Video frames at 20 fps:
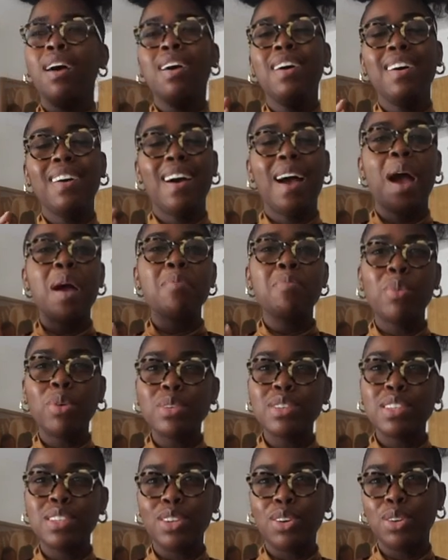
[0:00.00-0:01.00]
I
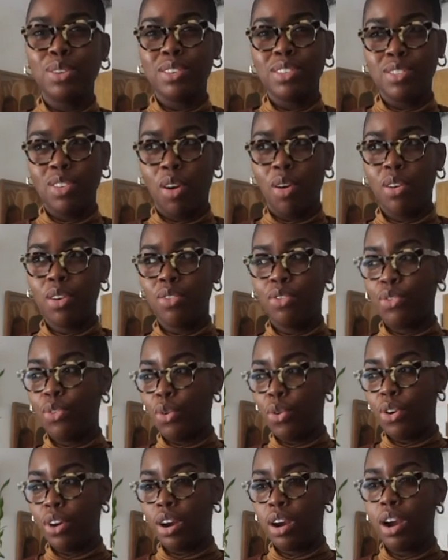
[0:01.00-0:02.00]
mostly go to Zara
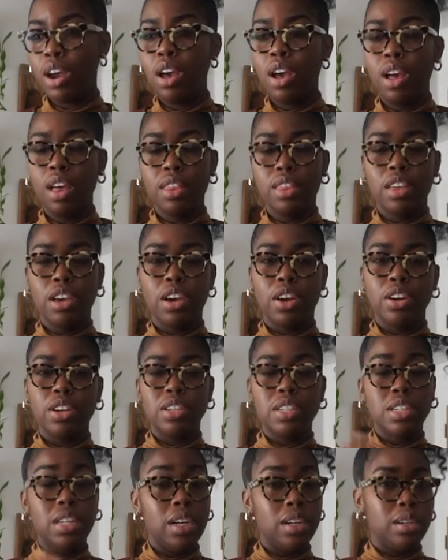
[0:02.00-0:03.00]
for their
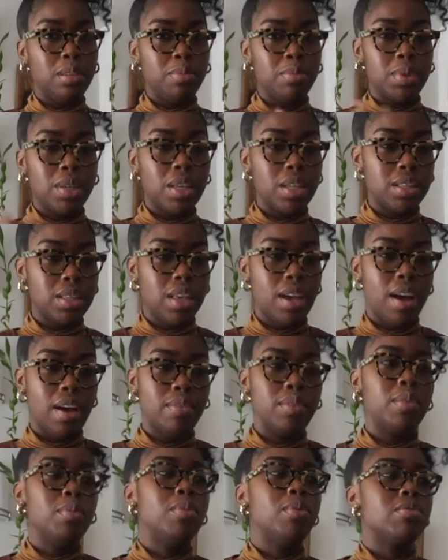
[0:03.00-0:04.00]
denim because they
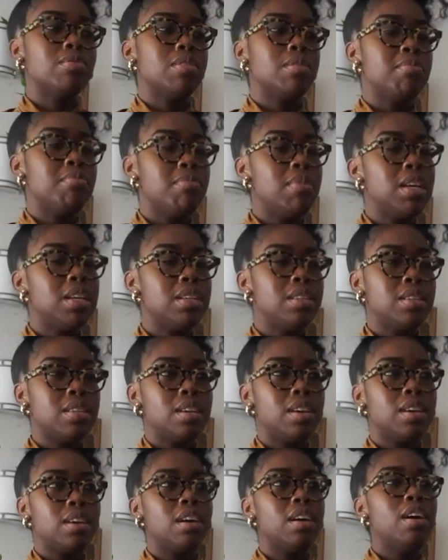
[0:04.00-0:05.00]
have the most
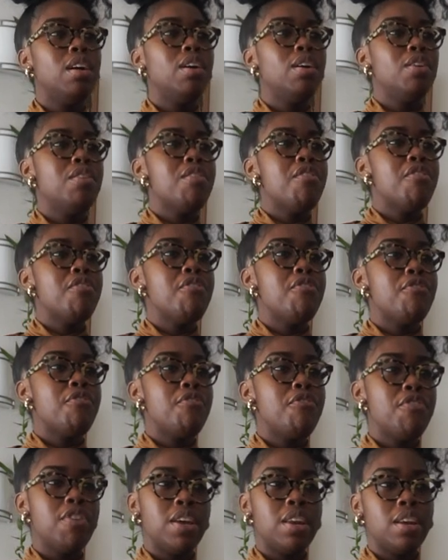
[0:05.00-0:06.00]
amazing
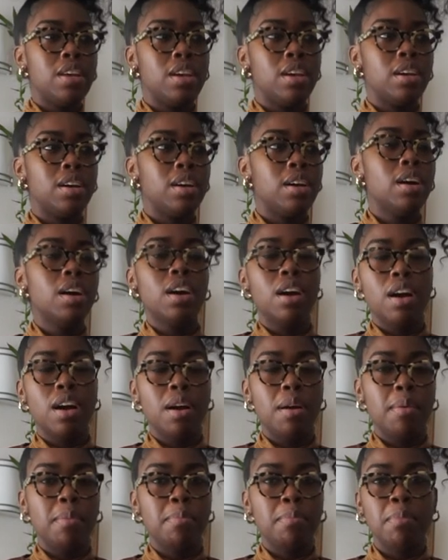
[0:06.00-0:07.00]
fitting
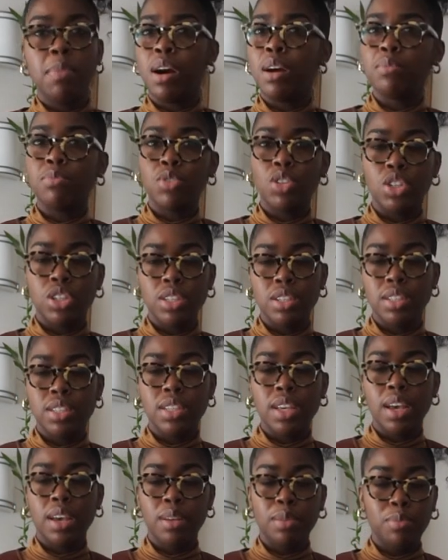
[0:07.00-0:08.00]
mom
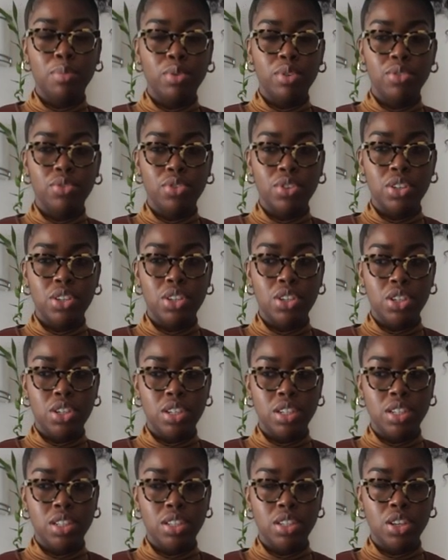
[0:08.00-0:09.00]
jeans and boyfriend
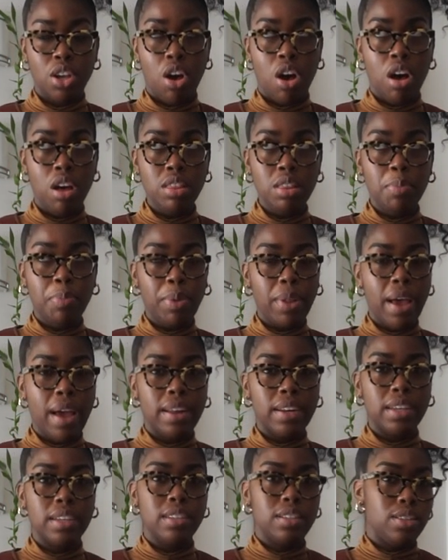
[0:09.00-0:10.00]
jeans on the
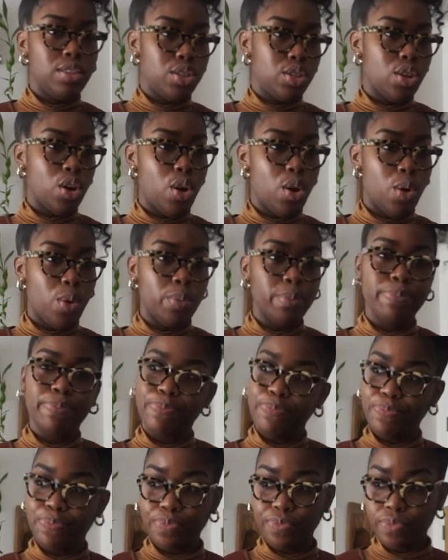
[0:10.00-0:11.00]
planet. So
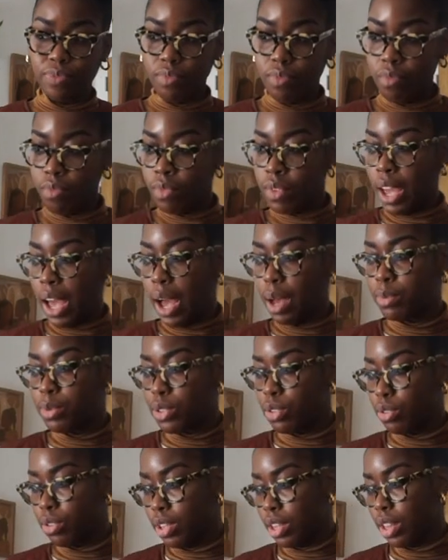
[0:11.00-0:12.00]

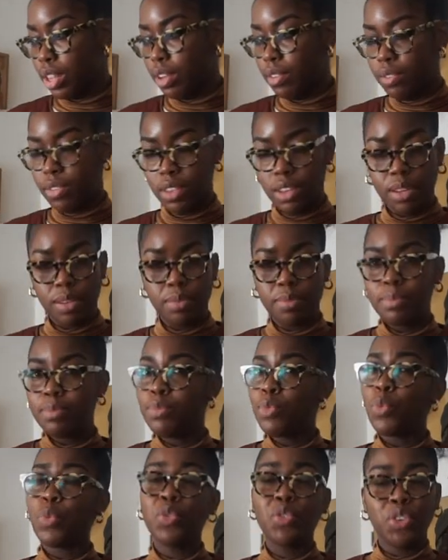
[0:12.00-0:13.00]
Absolutely love them.
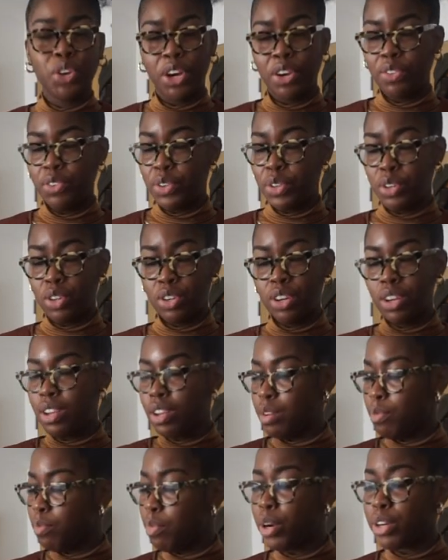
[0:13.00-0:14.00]
Will forever
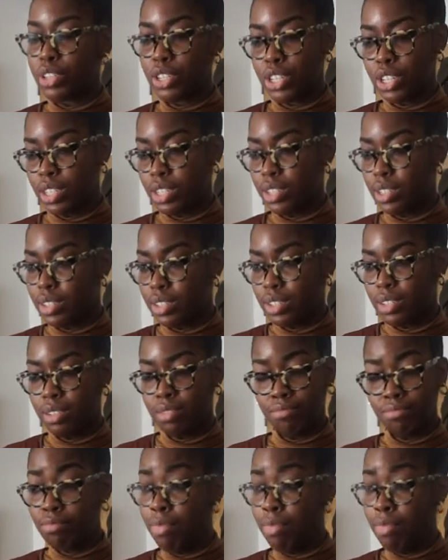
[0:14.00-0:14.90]
purchase